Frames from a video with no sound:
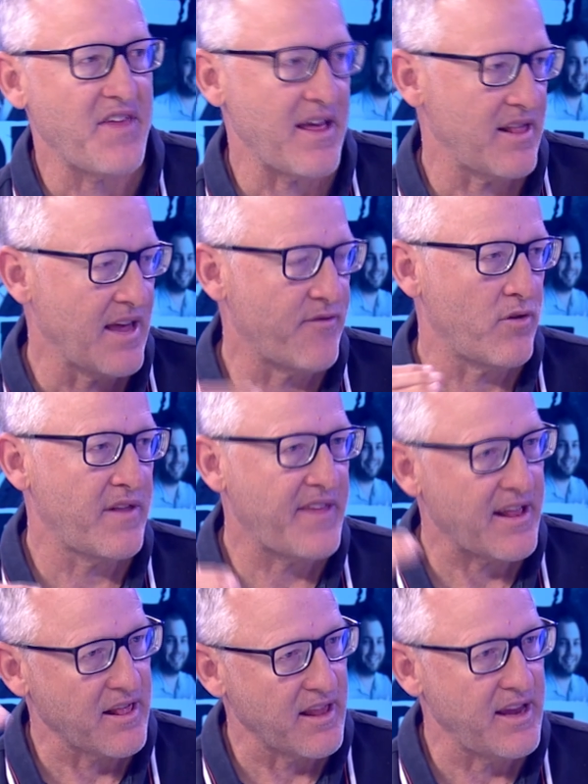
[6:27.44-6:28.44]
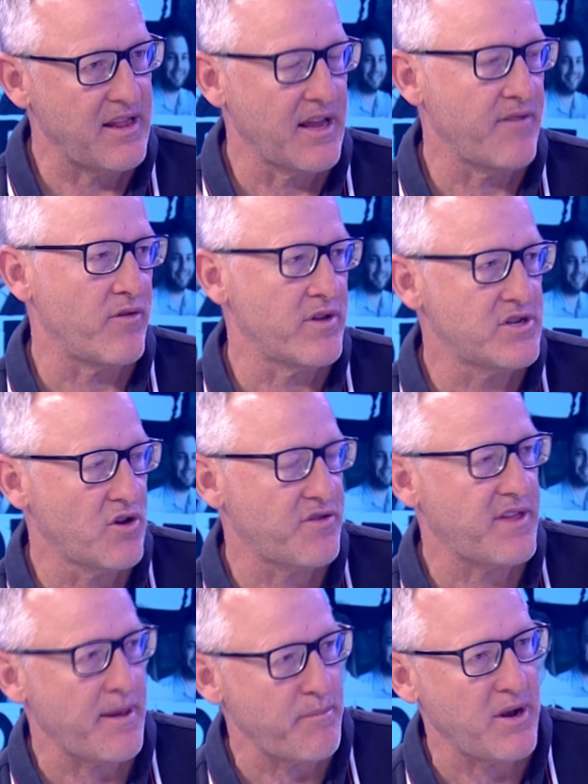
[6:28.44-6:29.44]
At that level, at that elite level, there's
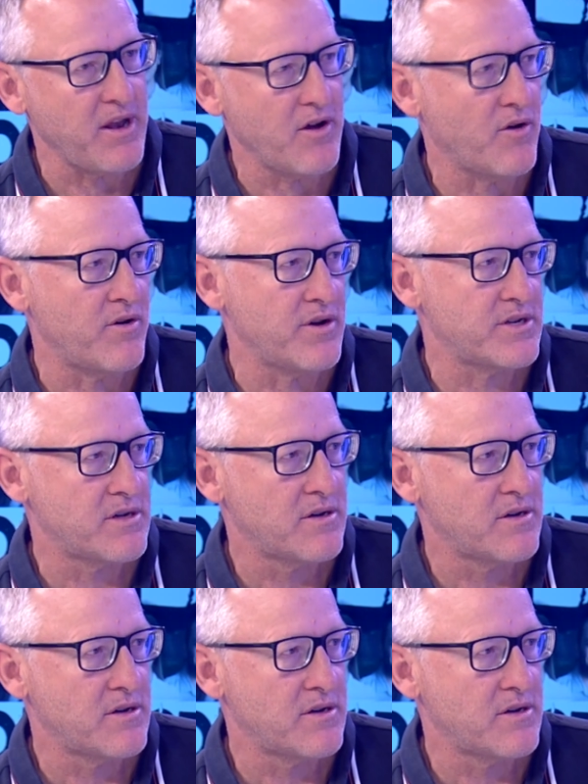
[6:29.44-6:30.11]
not that many guys.